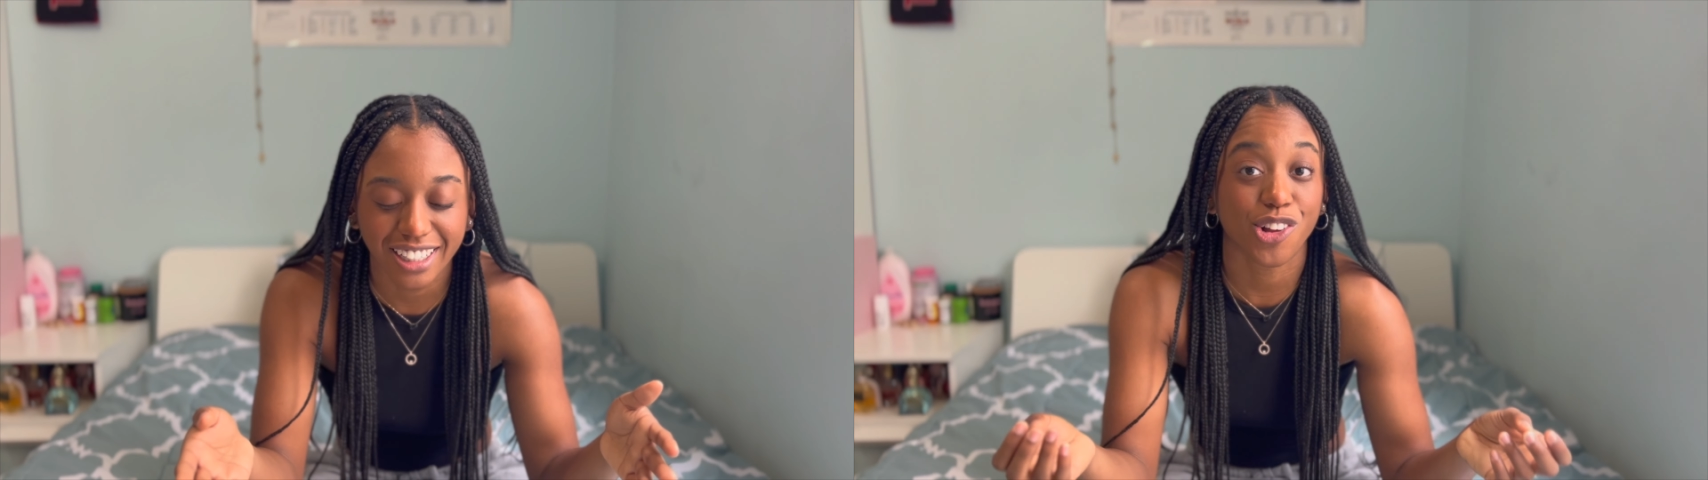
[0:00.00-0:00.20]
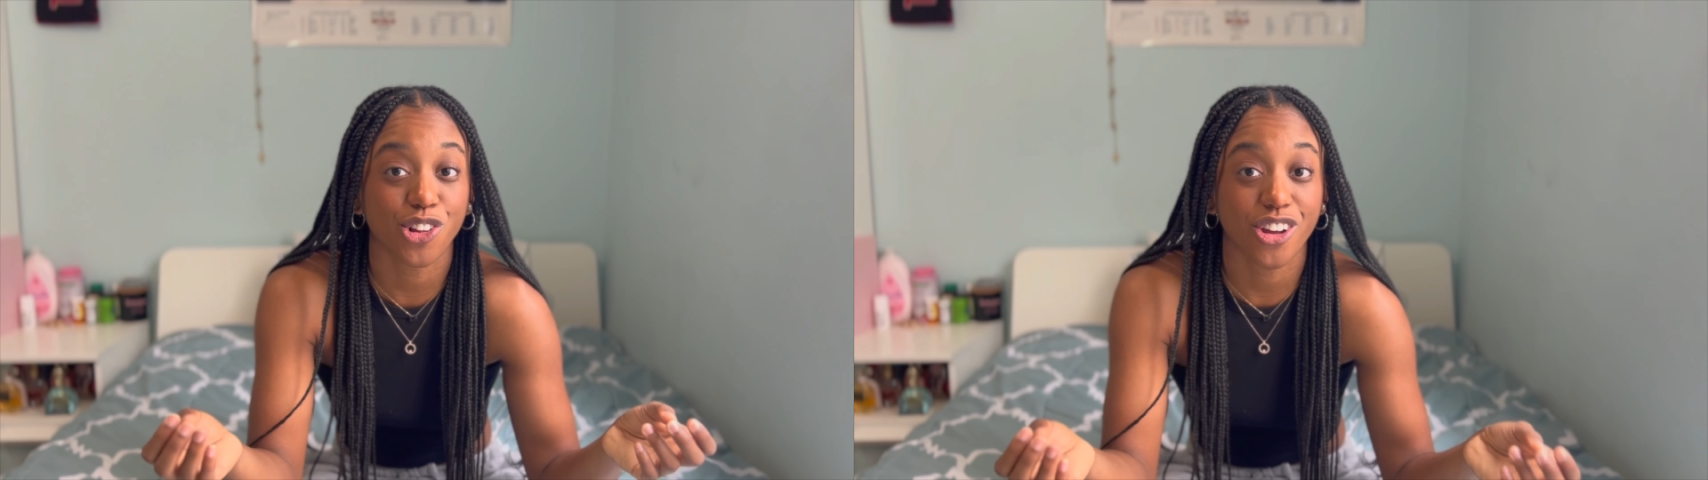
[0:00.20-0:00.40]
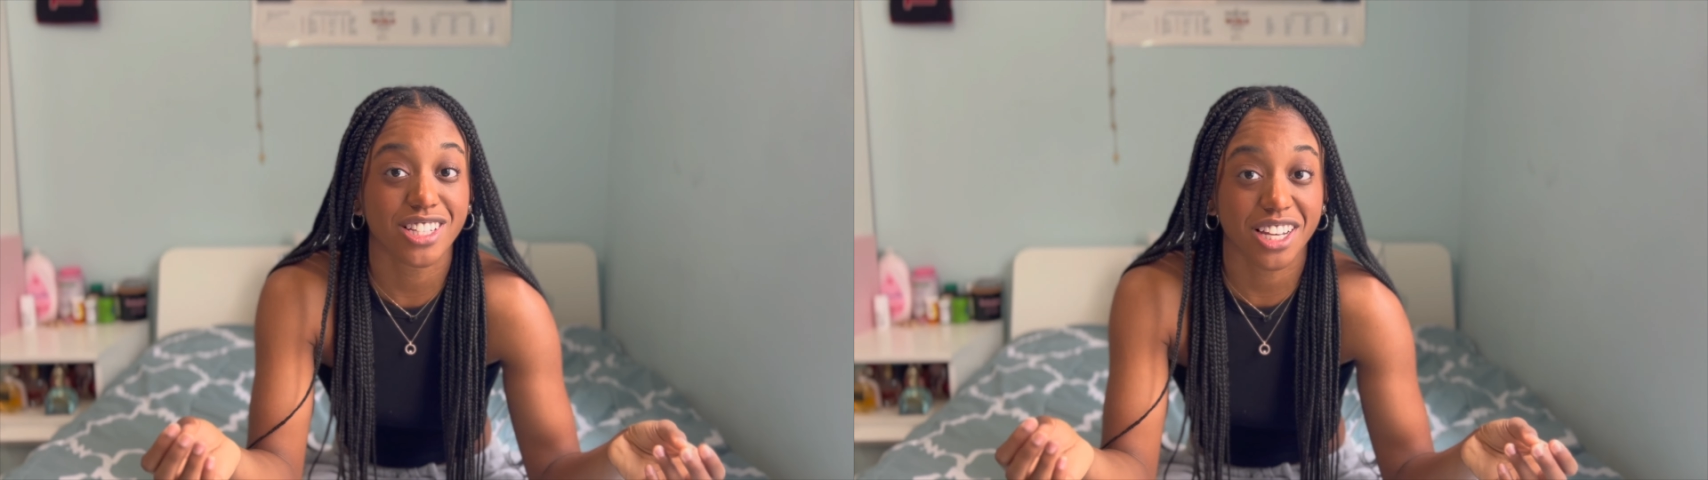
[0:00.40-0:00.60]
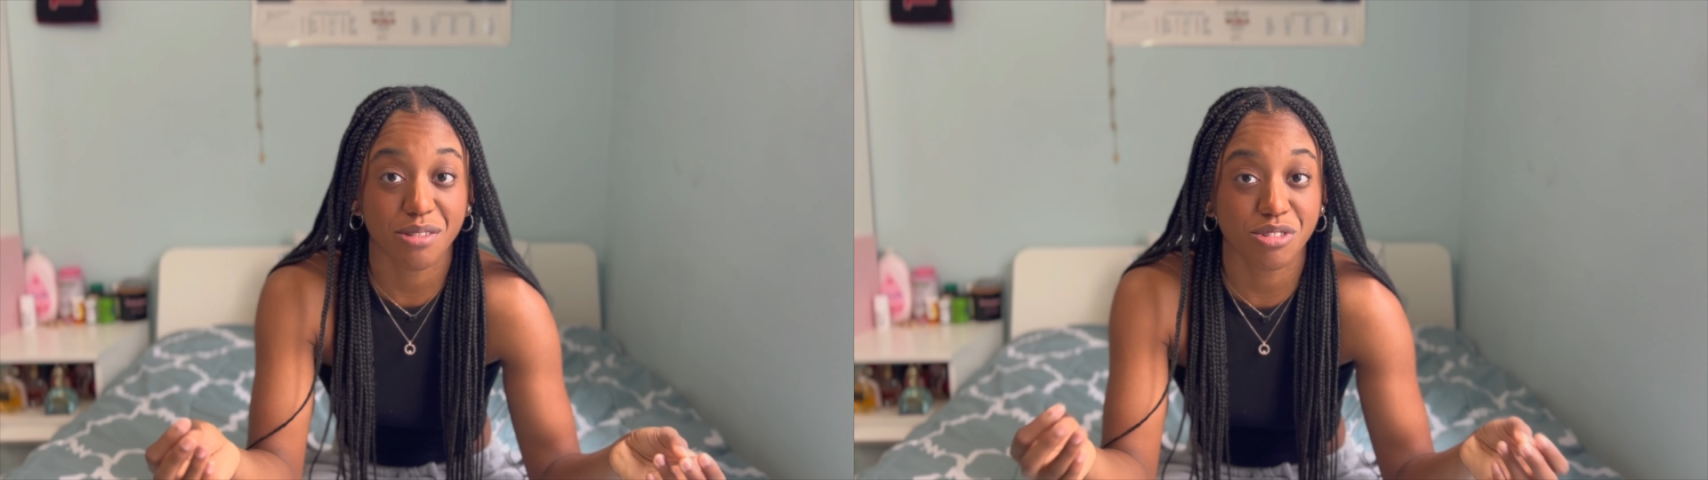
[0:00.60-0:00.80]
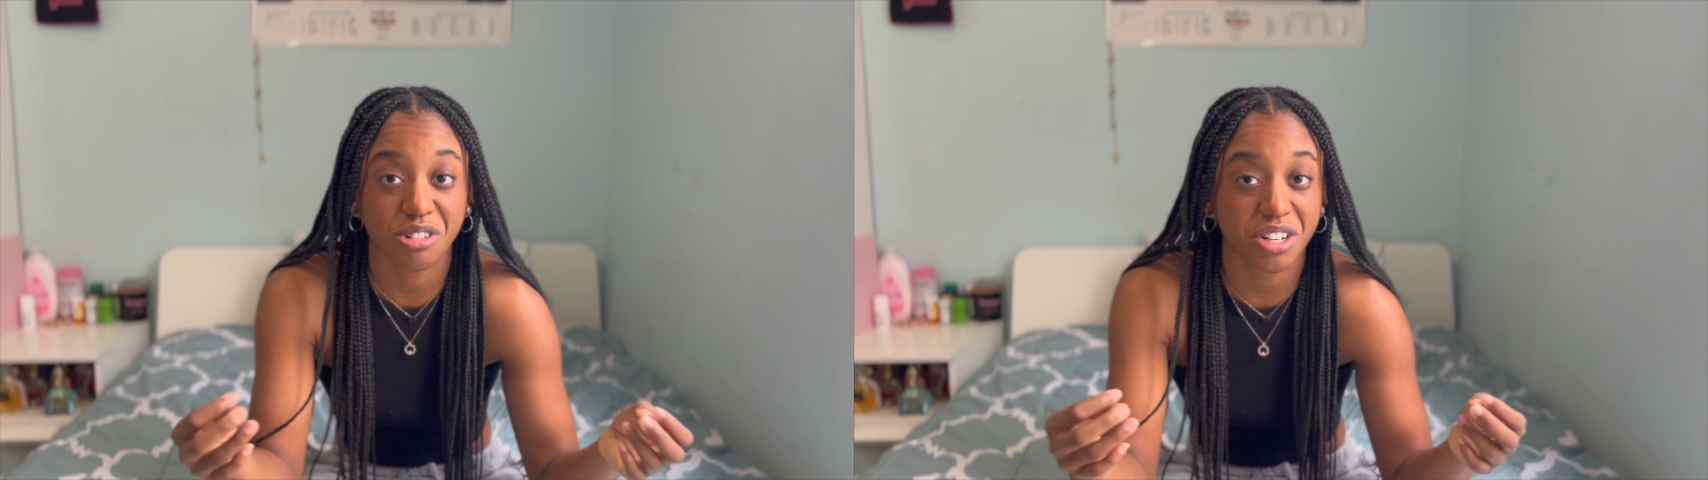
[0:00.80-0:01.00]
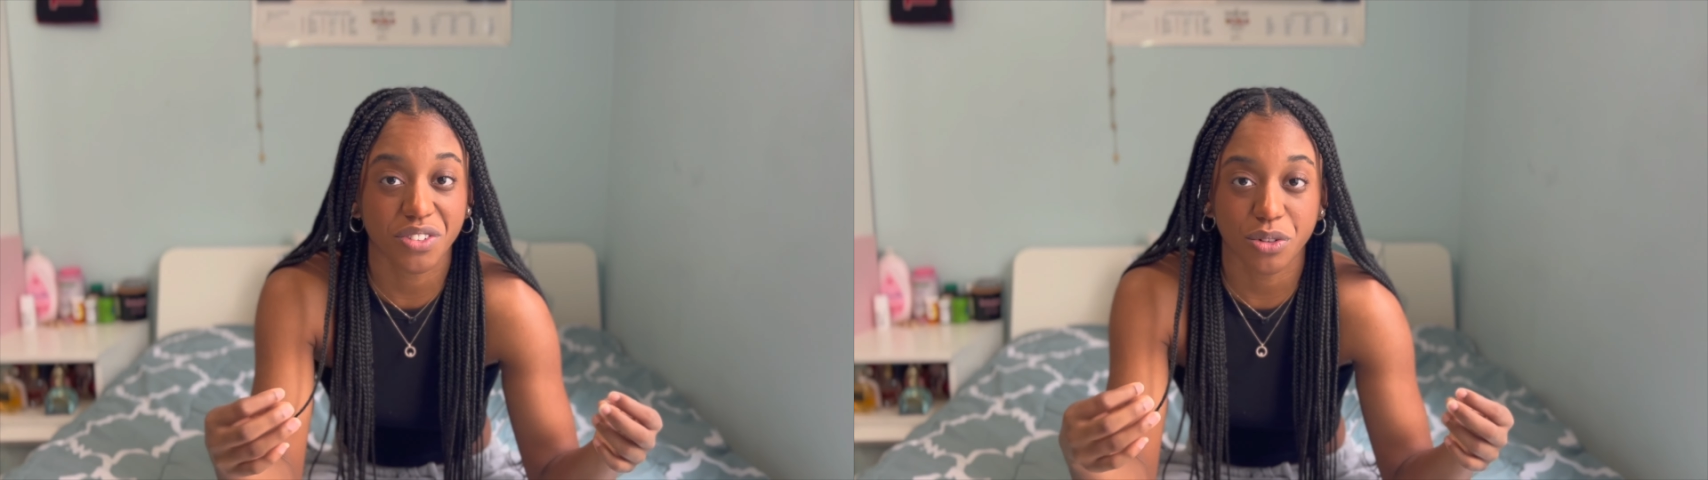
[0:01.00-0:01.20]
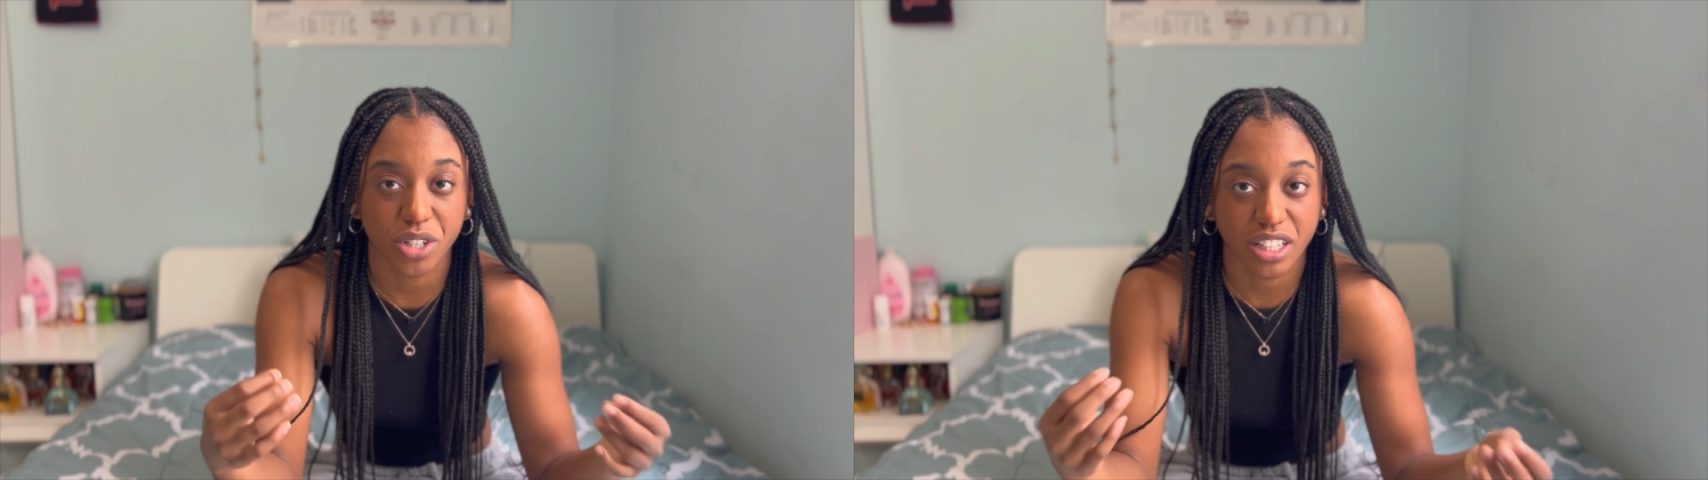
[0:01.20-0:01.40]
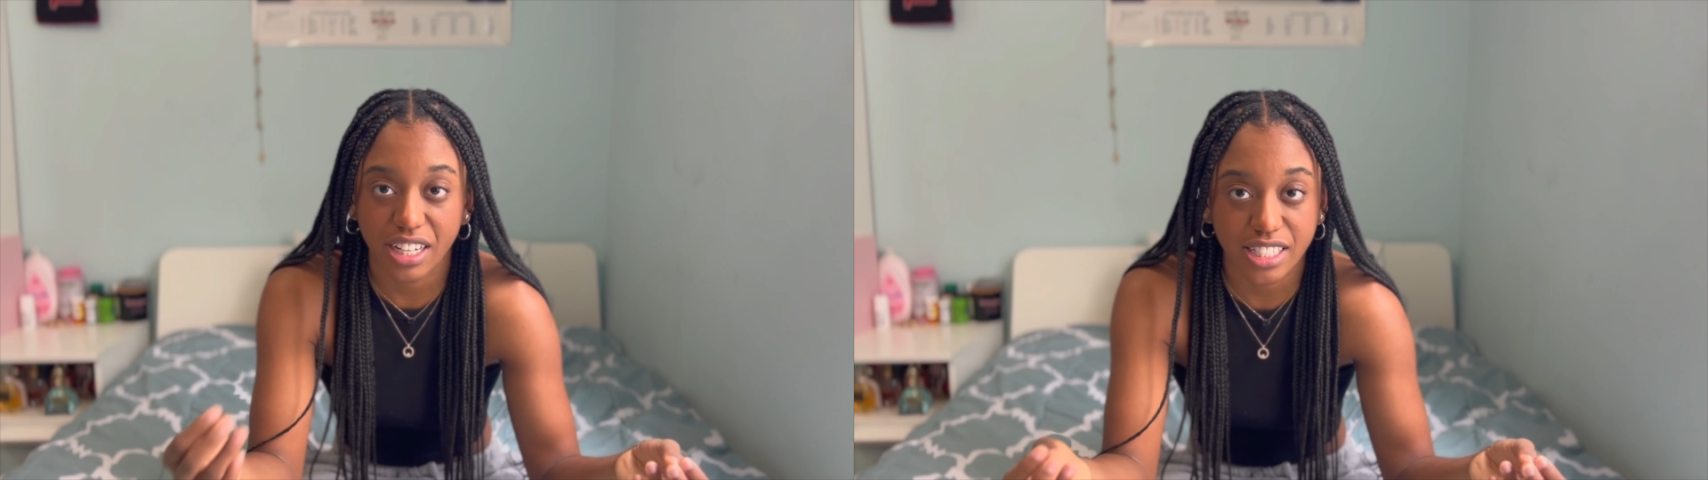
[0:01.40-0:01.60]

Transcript: A lot of times we don't even realize